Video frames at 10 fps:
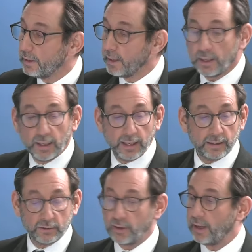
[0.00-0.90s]

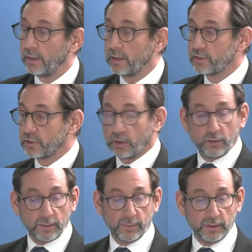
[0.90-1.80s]
And let's
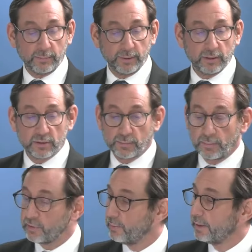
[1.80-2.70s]
scroll up a little bit to
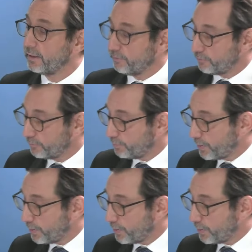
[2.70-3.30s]
the middle of